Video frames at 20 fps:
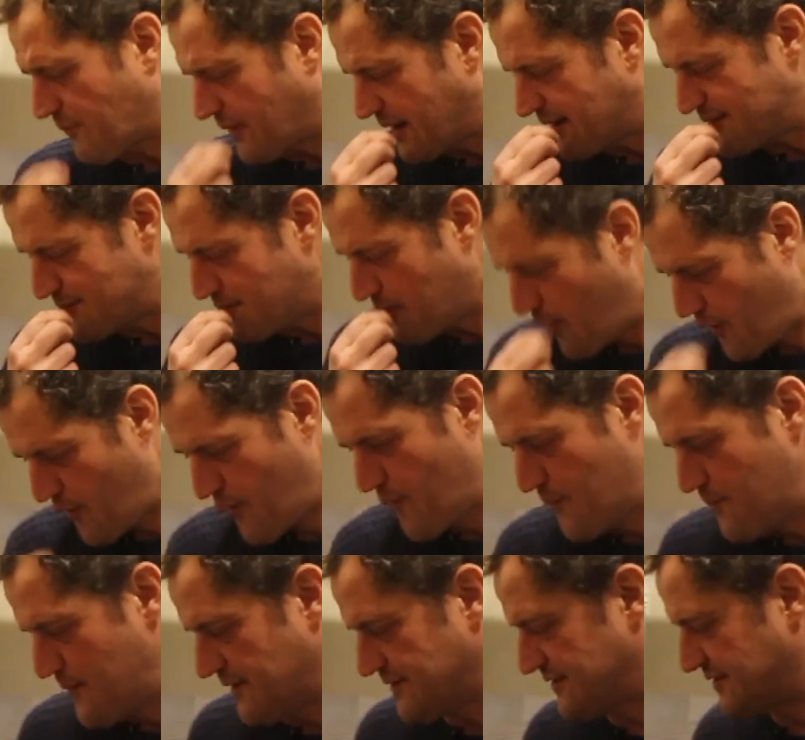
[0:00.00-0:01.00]
some
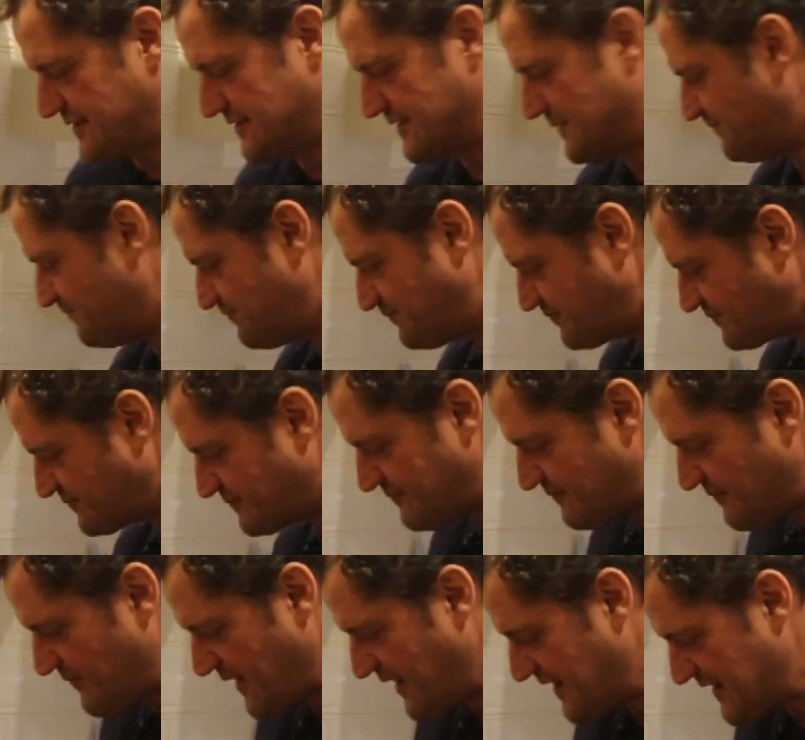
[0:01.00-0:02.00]
hot mustard,
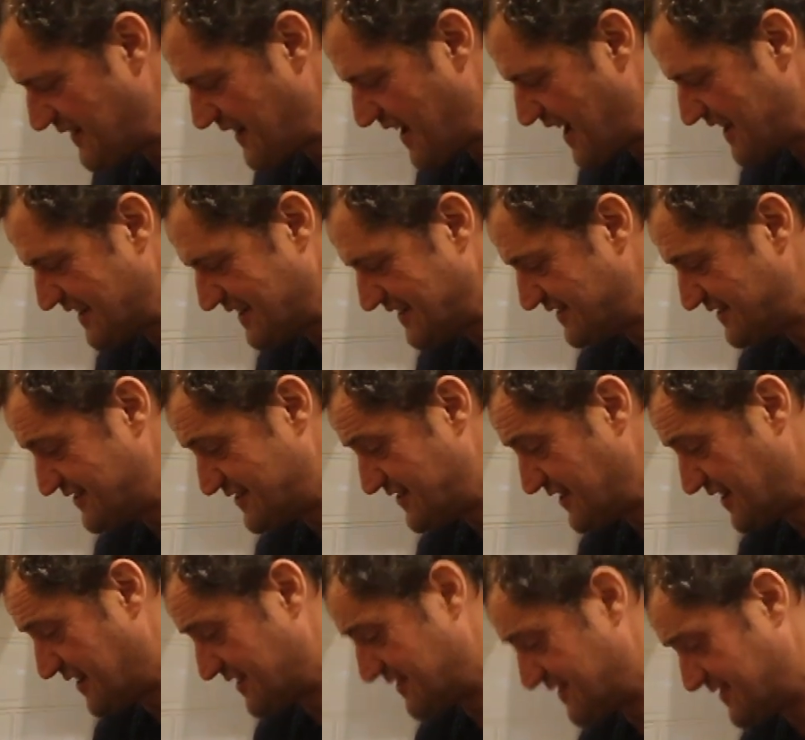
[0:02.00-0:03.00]
and that is
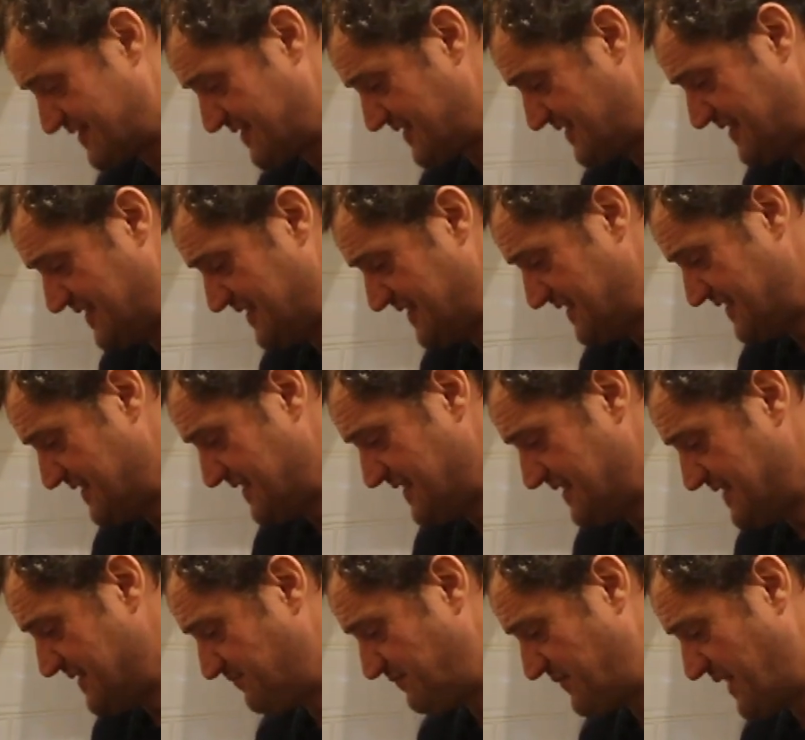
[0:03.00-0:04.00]
just,
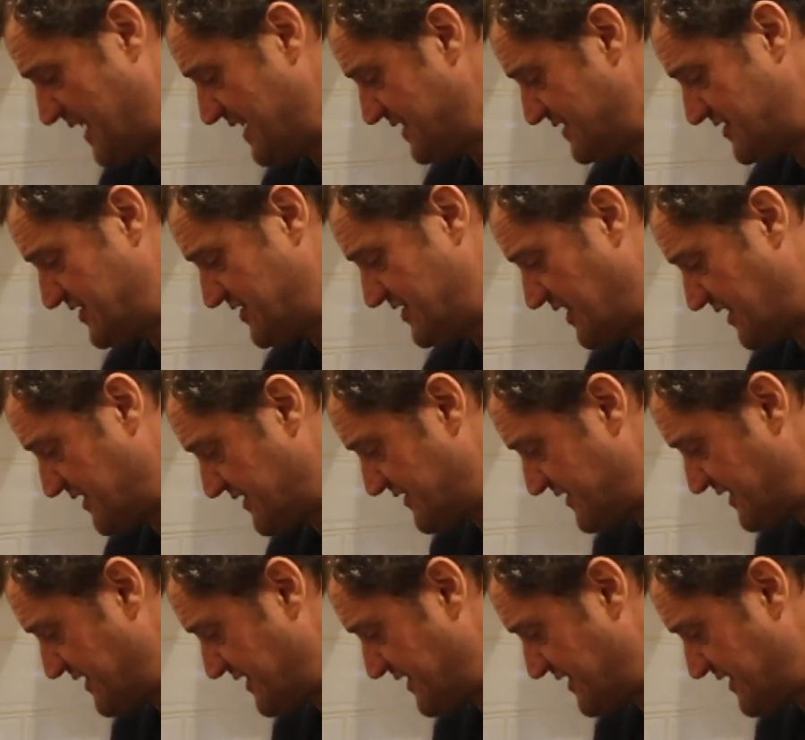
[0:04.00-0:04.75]
it's just